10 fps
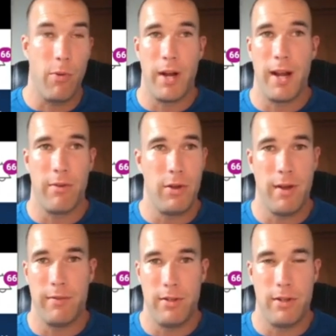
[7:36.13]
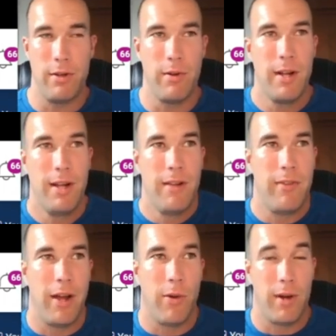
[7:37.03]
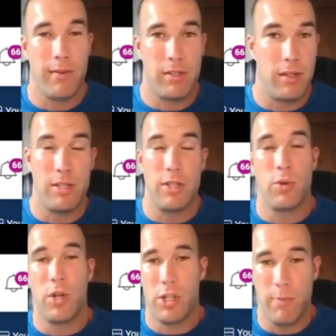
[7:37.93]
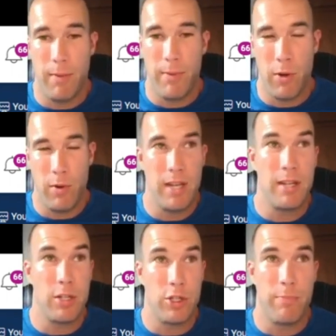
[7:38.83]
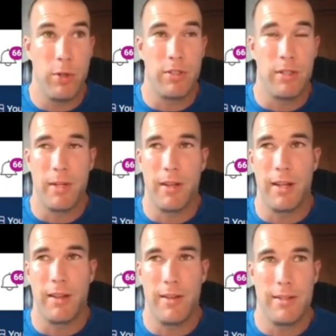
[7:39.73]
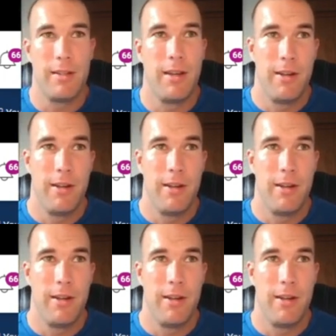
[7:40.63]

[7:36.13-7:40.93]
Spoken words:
Whatever you have to do, or whatever the situation may be, or you need to dispute something like this